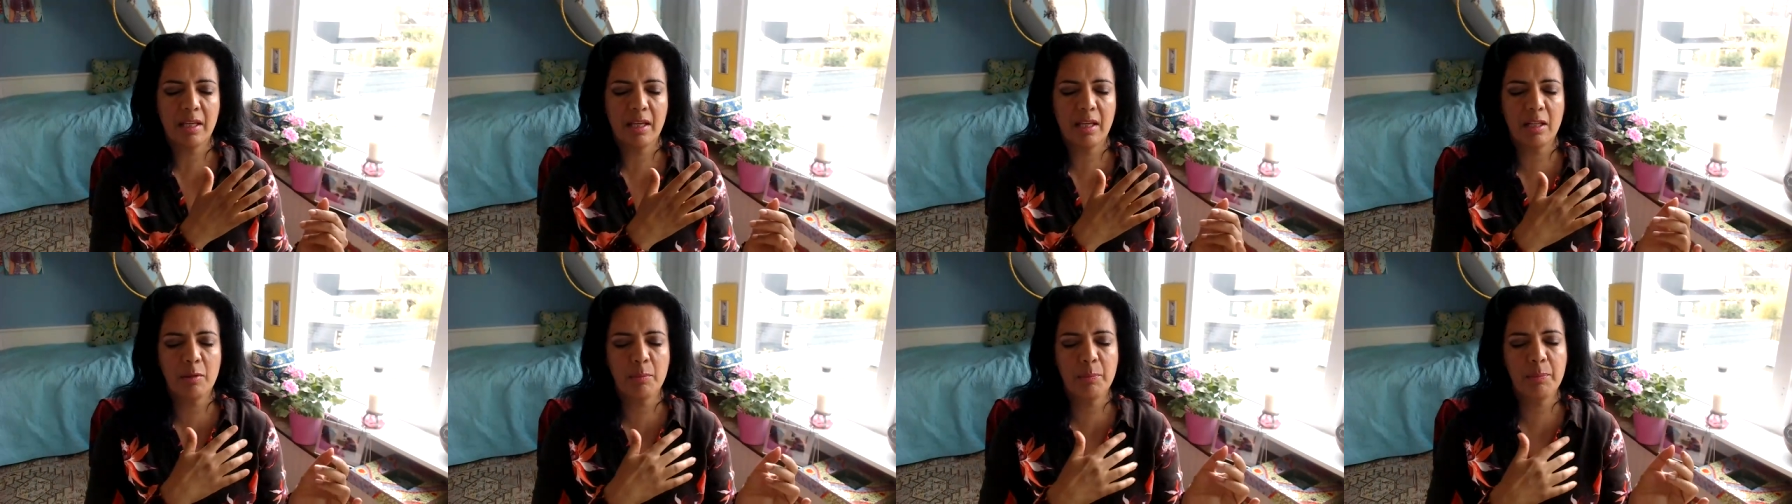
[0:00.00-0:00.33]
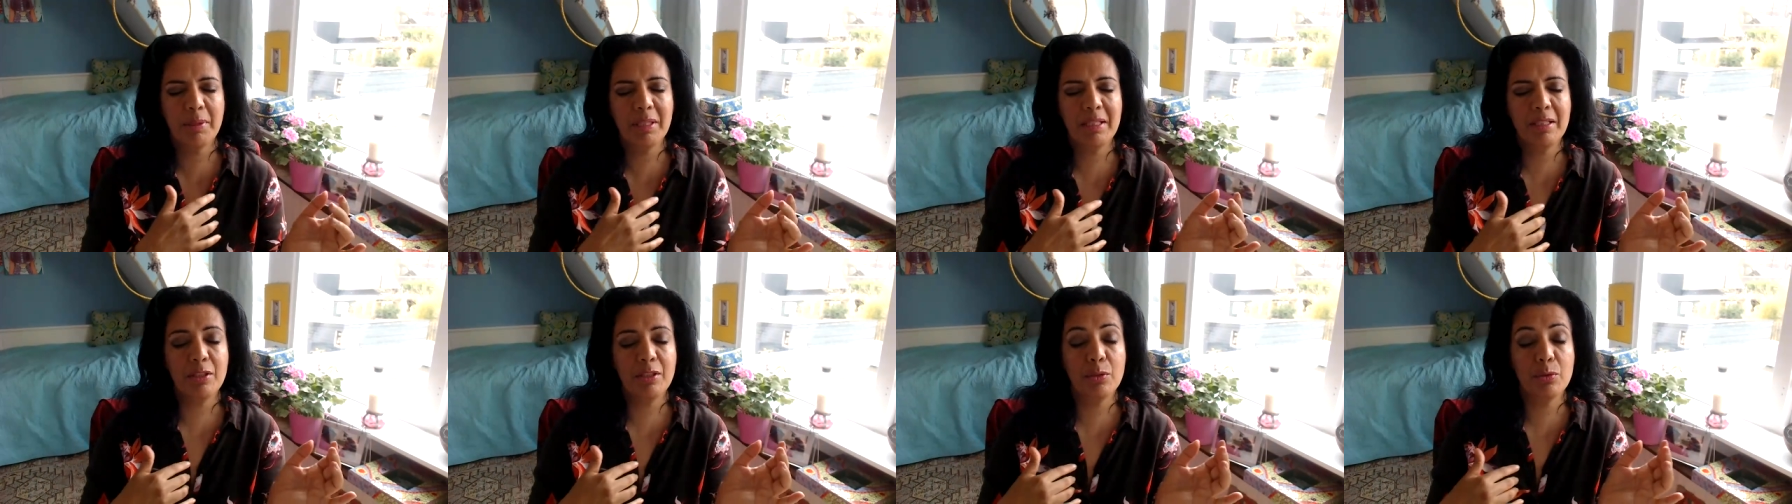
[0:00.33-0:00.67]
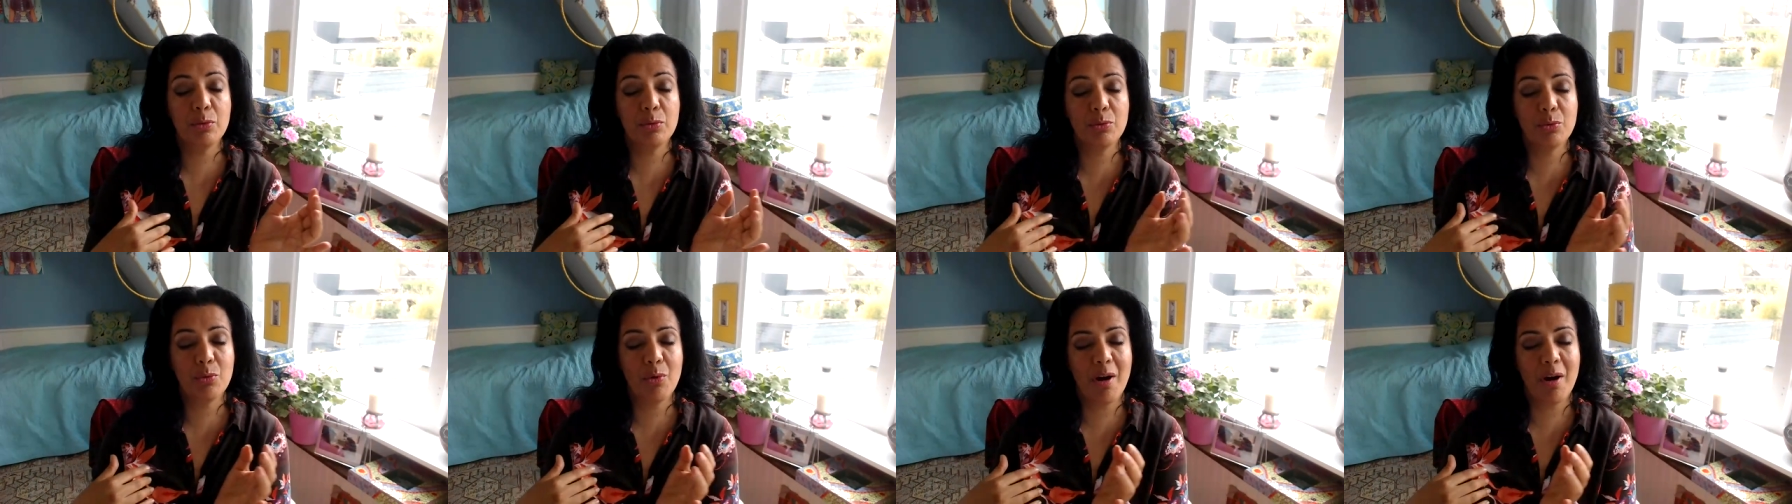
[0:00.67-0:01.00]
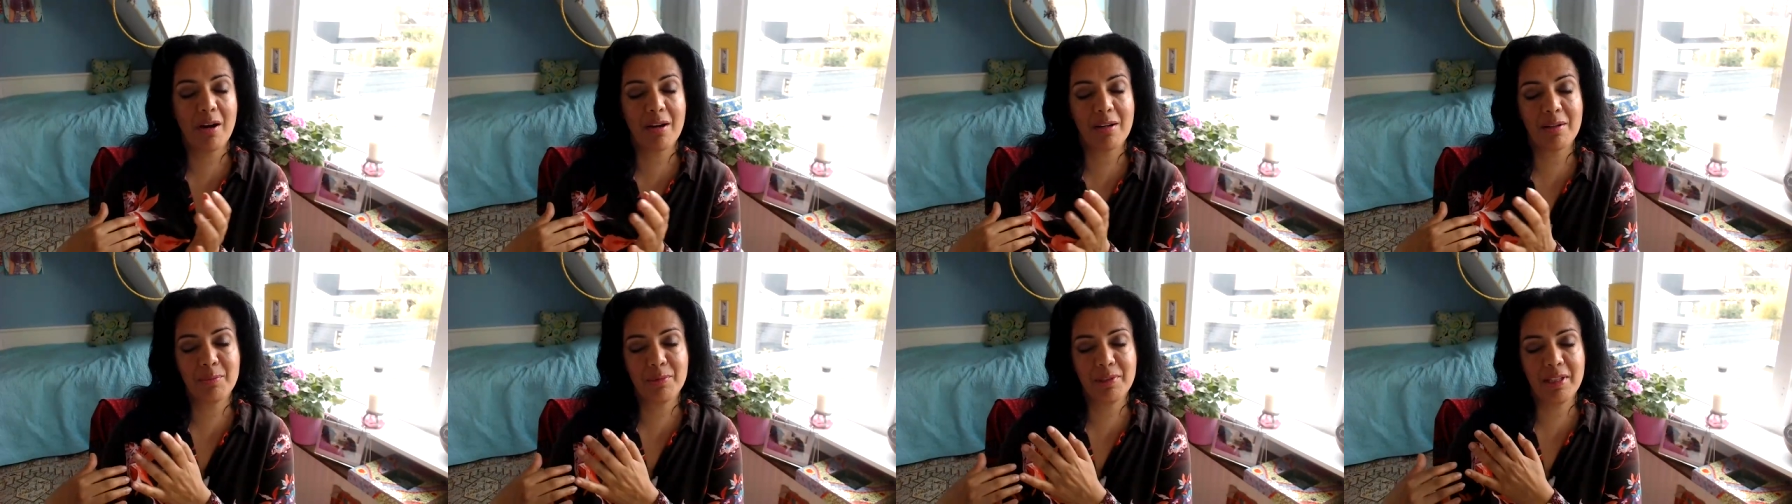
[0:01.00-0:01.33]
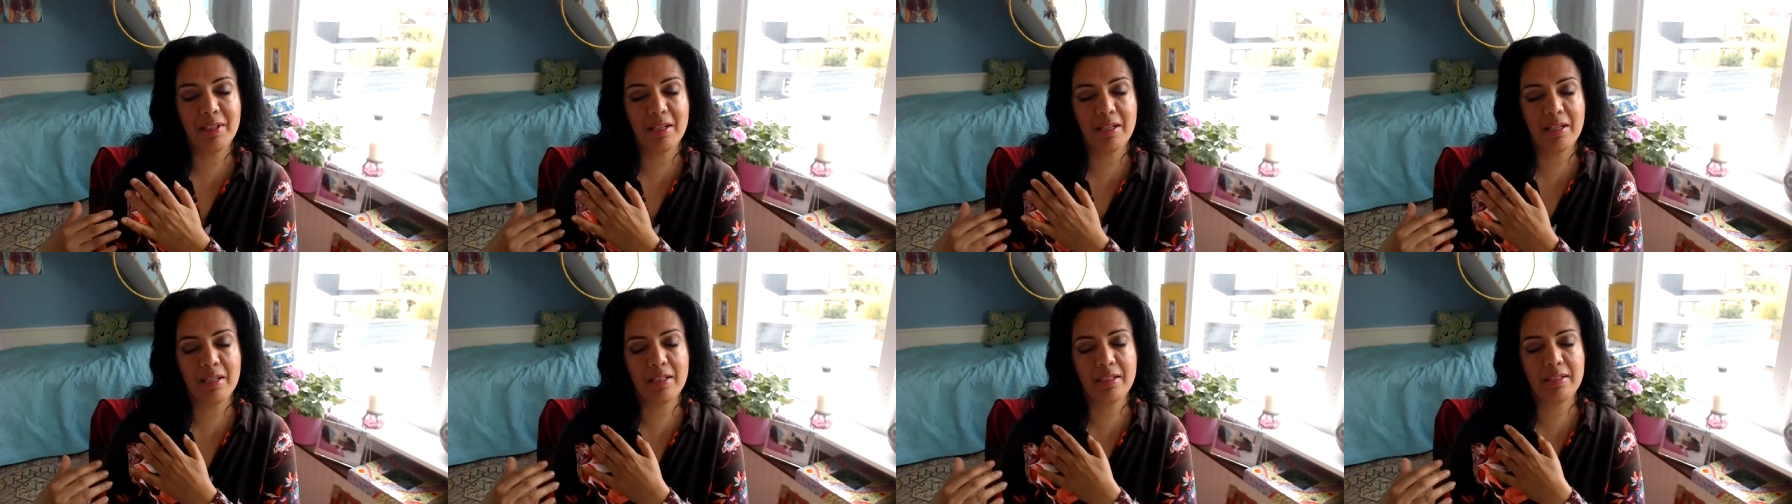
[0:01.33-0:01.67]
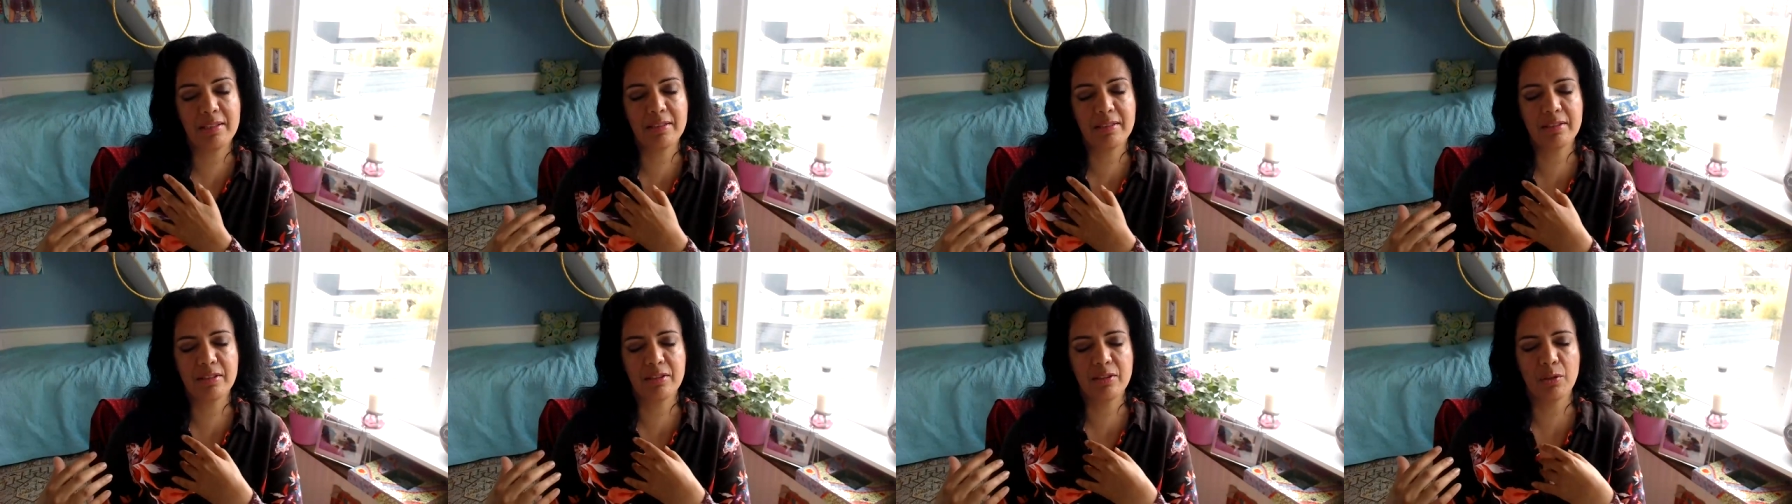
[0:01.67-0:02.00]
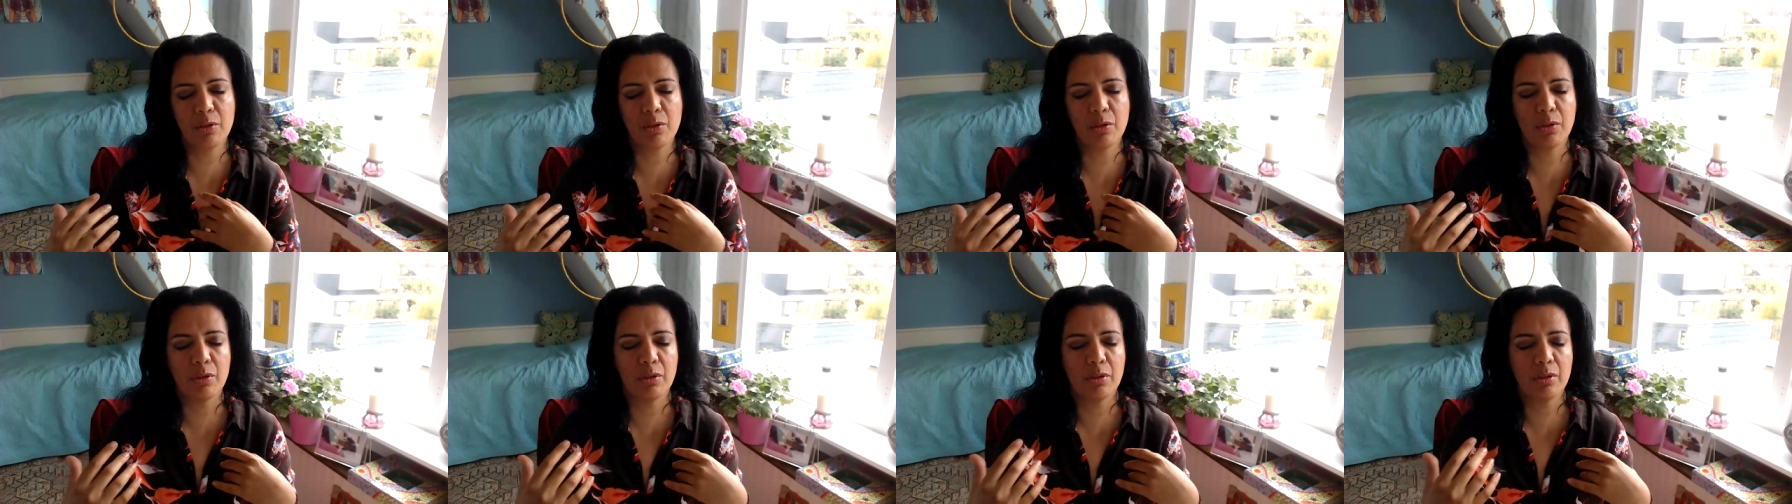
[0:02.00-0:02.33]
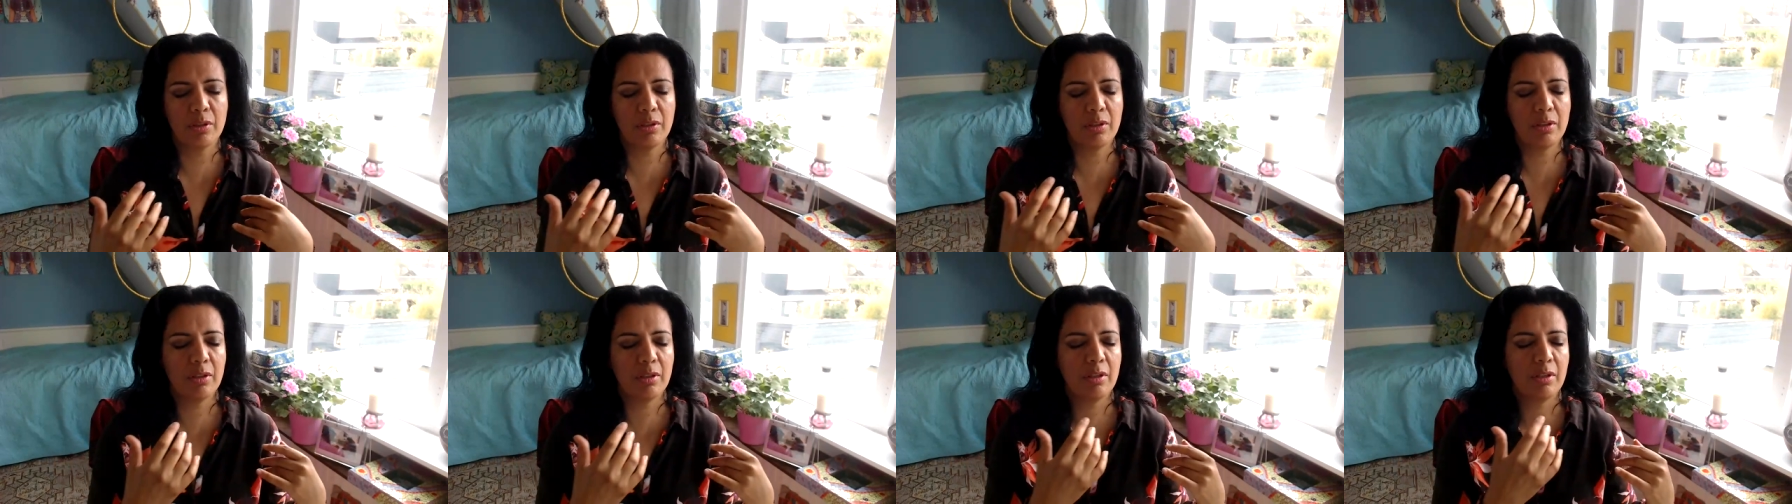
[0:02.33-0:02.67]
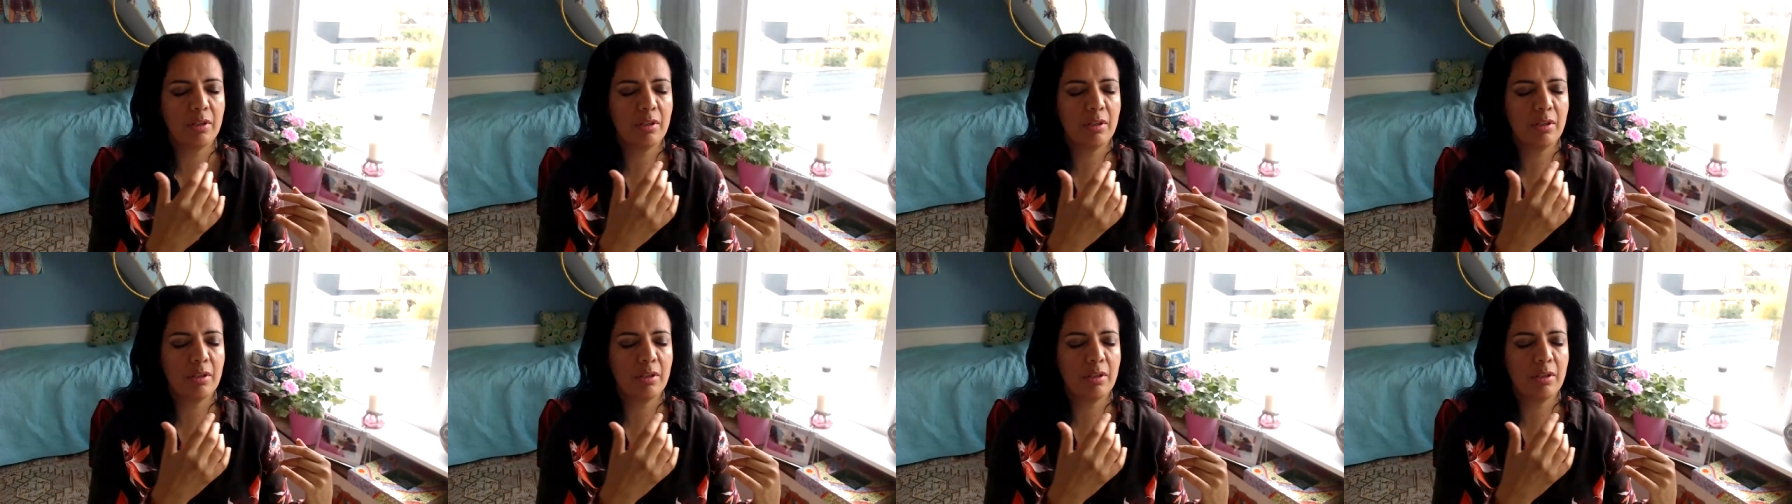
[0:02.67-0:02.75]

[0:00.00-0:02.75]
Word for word: helping you to harmonize your